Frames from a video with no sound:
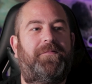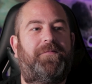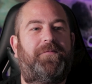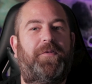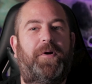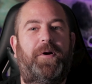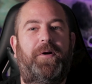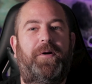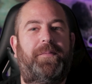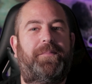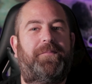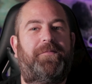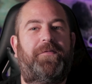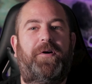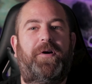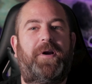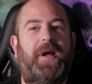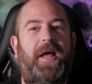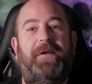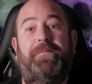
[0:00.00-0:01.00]

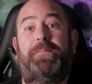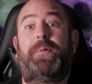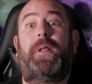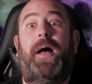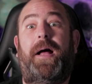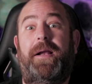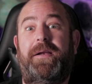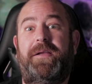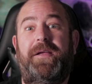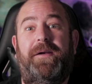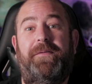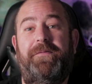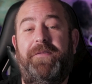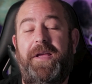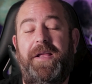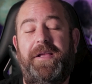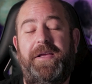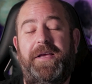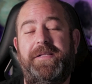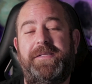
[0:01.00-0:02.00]
for kind of plot
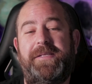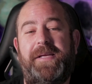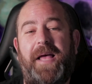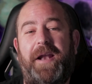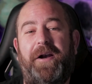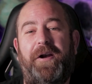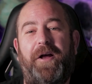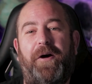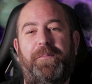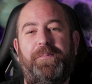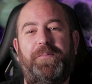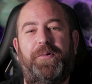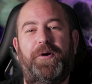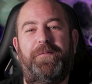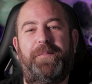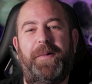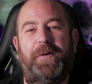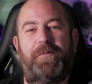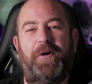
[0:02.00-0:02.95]
convenience. I don't know. Prove me